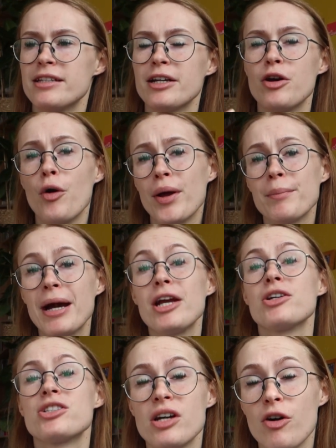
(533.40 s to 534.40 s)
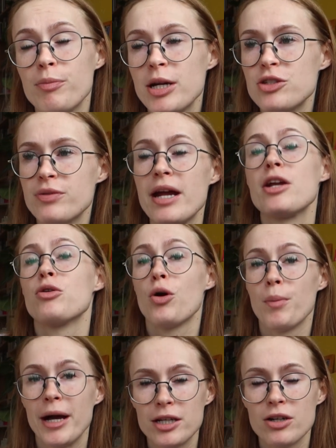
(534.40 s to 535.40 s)
than going by yourself by train or
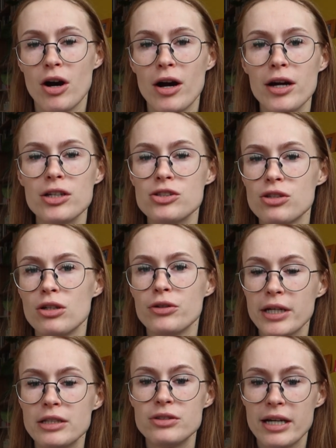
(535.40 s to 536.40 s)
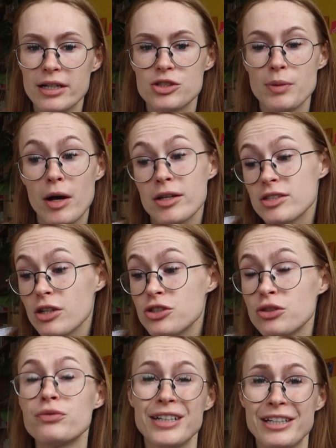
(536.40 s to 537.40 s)
by car. So look into that as well. It's
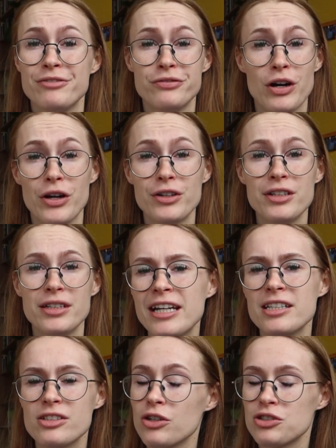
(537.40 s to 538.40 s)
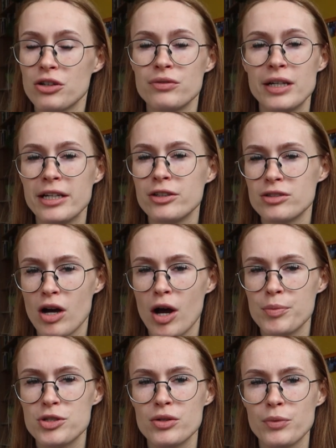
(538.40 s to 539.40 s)
also really fun, and it's also a really good
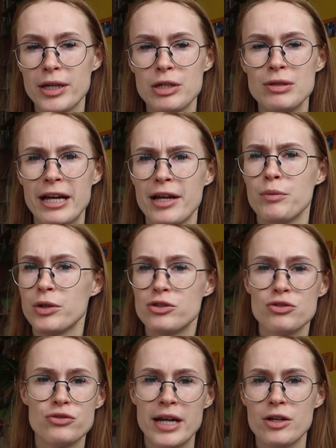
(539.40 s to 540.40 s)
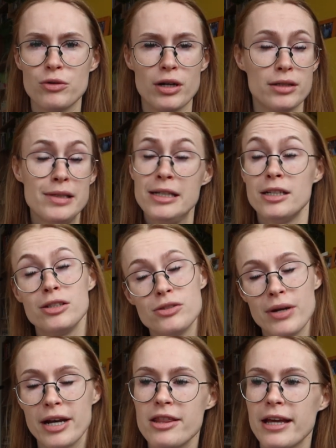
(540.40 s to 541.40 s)
option when you like want to drink or do
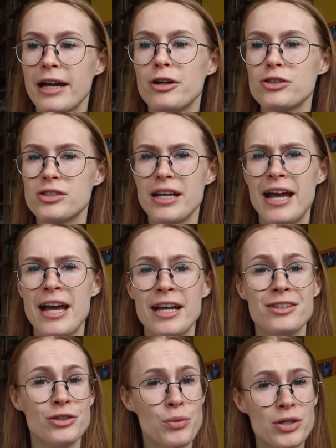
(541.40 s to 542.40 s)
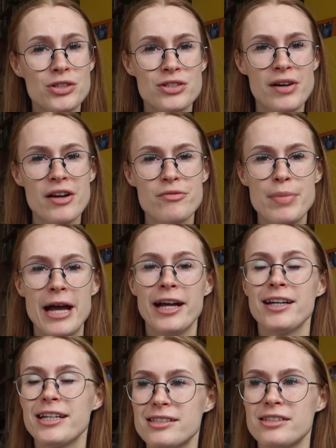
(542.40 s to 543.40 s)
anything else and don't want to drive
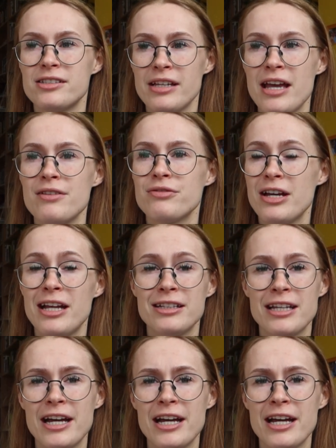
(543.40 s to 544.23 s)
back. It's a safe and